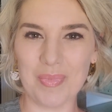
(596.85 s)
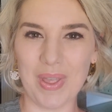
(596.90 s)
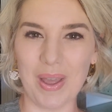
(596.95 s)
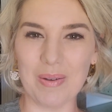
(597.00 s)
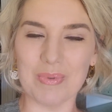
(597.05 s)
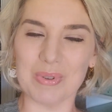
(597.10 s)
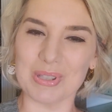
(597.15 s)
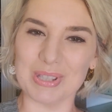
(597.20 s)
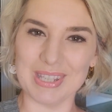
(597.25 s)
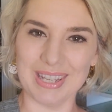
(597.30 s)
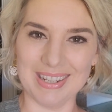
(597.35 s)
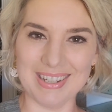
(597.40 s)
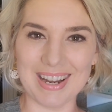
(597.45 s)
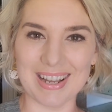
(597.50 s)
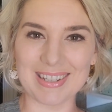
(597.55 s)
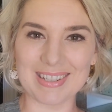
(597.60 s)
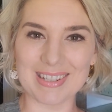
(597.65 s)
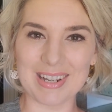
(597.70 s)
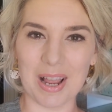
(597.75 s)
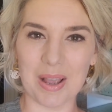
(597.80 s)
And we'll see you
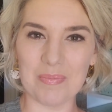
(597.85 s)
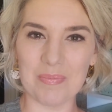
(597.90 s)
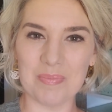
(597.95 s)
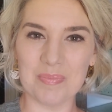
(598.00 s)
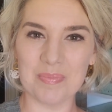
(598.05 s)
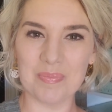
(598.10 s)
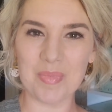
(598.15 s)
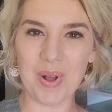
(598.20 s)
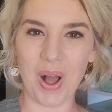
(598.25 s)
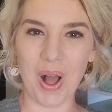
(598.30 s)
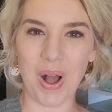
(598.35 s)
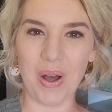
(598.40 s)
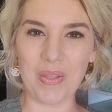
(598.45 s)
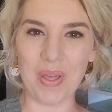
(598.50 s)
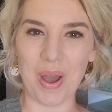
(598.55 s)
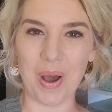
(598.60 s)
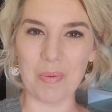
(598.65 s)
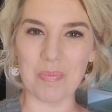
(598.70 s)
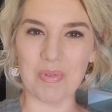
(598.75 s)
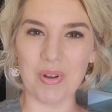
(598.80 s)
next time on
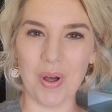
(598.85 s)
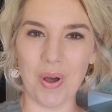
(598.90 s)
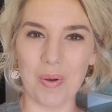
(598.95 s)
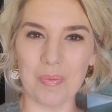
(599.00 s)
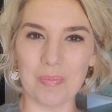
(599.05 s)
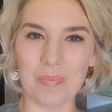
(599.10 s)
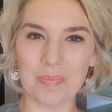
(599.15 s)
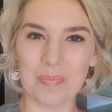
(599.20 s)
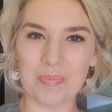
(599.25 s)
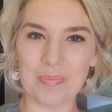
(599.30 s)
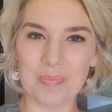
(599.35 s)
The Helpful Home.